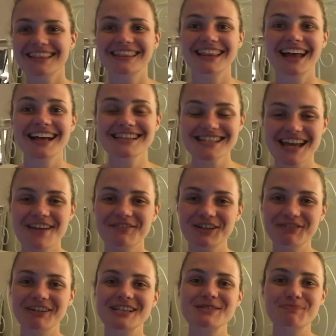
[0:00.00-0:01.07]
That's
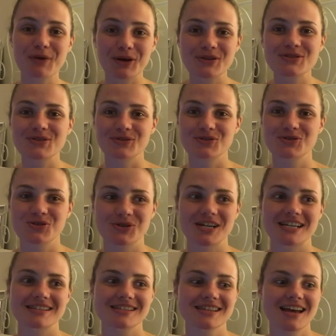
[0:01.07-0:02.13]
everyone's personal
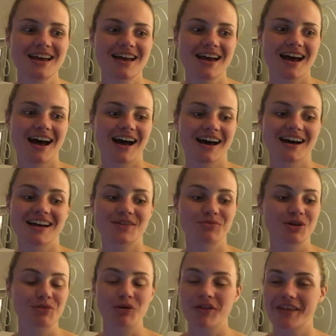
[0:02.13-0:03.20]
choice
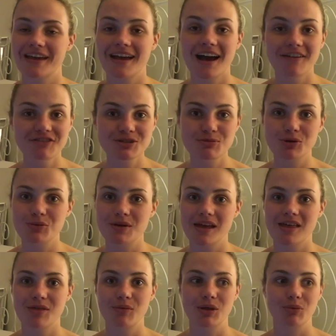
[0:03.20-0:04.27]
with what they're comfortable
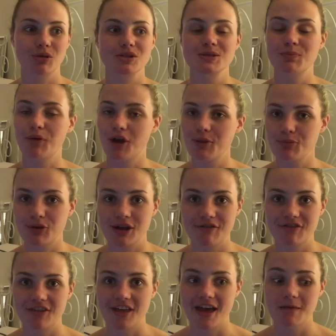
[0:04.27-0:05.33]
with what's appropriate
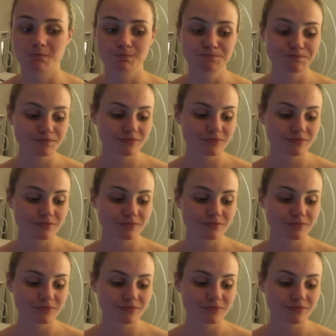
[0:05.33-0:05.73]
for them.